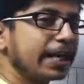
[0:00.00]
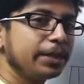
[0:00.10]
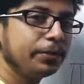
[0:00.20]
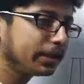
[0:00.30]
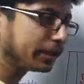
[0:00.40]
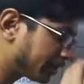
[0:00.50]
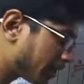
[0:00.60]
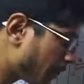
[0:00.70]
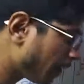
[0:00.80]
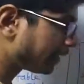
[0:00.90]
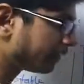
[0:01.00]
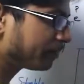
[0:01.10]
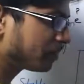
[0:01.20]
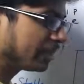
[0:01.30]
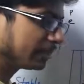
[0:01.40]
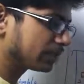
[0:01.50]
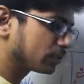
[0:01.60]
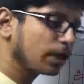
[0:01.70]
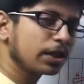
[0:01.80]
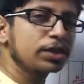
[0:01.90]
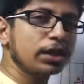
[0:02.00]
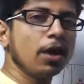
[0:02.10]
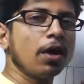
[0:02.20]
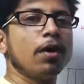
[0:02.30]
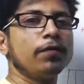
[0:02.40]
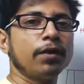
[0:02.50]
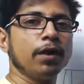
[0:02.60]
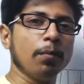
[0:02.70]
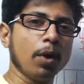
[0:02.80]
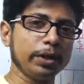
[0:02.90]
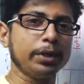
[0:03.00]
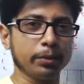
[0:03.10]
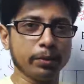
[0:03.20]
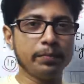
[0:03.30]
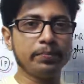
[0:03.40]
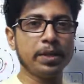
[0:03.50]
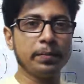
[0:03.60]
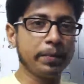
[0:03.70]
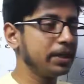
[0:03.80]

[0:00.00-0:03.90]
we'll determine the structure of a molecule based